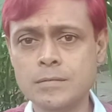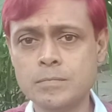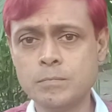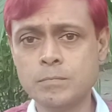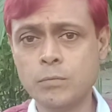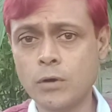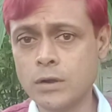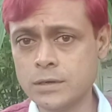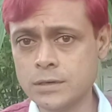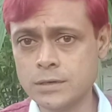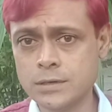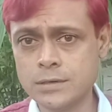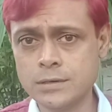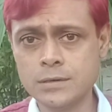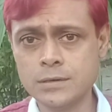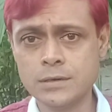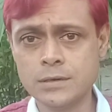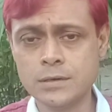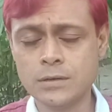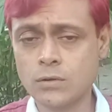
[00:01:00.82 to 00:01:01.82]
ponder,
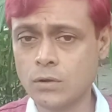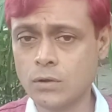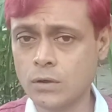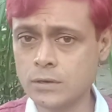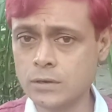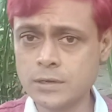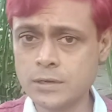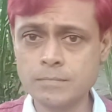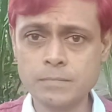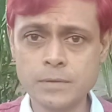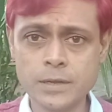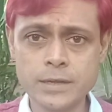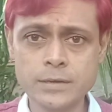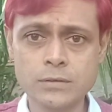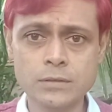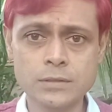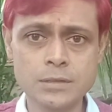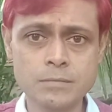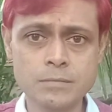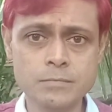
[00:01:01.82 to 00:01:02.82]
contemplate
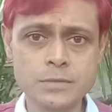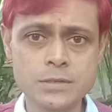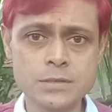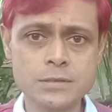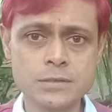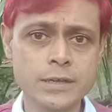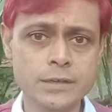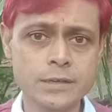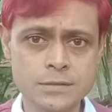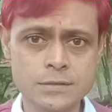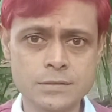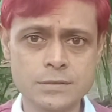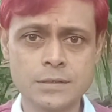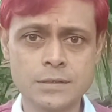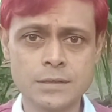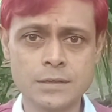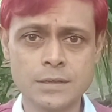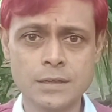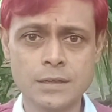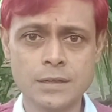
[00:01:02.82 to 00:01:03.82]
on the mistakes,
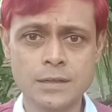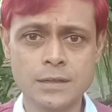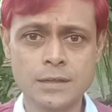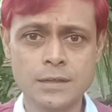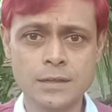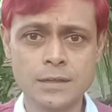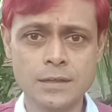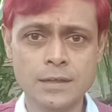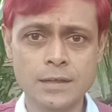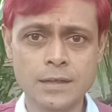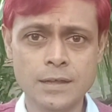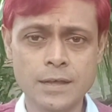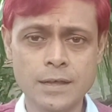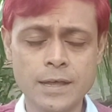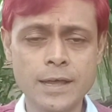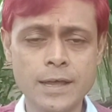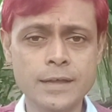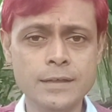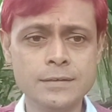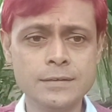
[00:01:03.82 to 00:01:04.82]

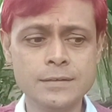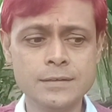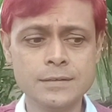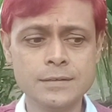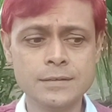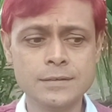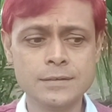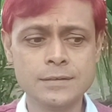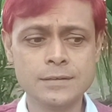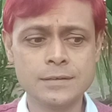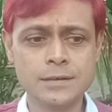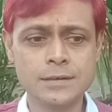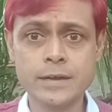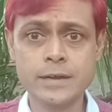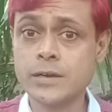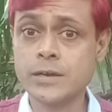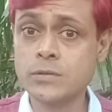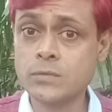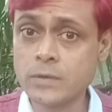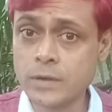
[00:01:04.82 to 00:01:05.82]
and I try
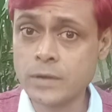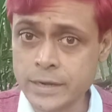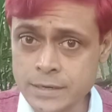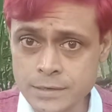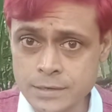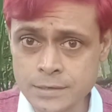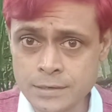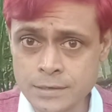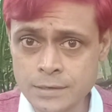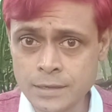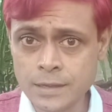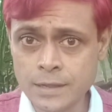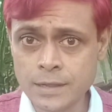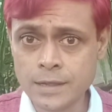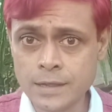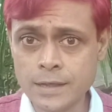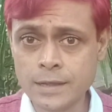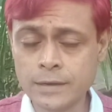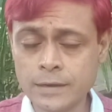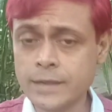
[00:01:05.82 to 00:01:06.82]
to correct it,
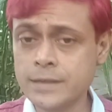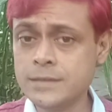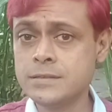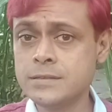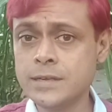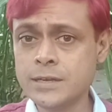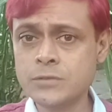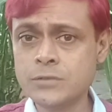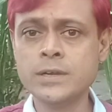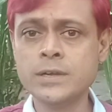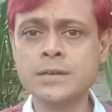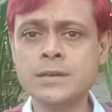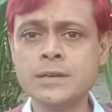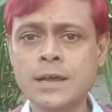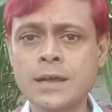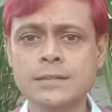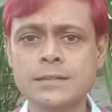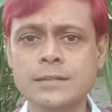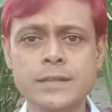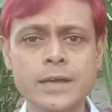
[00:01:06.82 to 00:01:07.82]
and I see to it
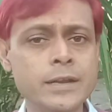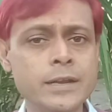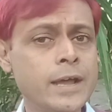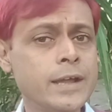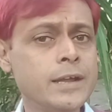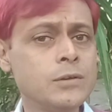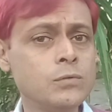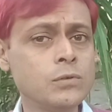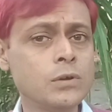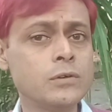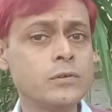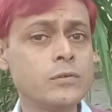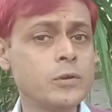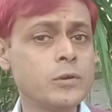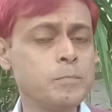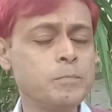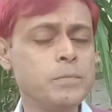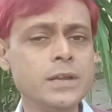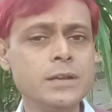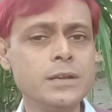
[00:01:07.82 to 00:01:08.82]
that I do not
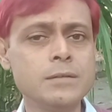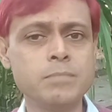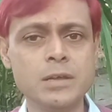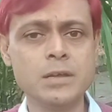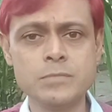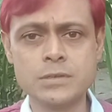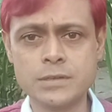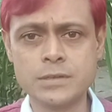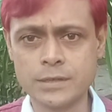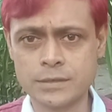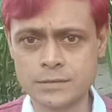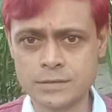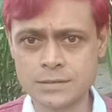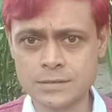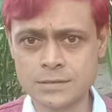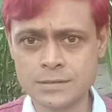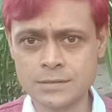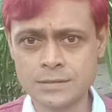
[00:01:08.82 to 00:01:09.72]
repeat my mistakes.